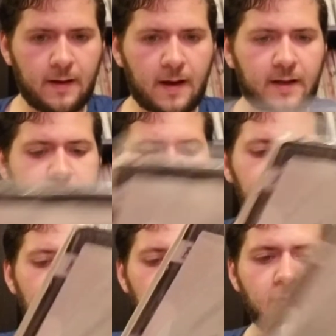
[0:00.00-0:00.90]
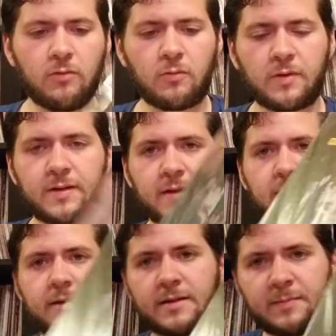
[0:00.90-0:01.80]
I guess I was kind of going with
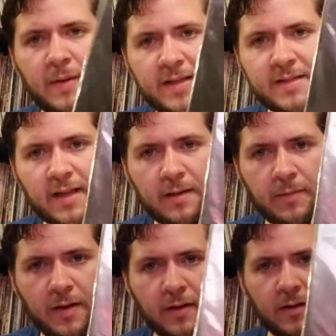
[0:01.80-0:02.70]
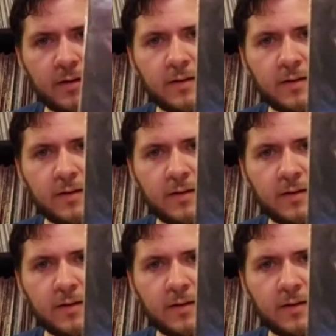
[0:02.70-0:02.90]
the space theme here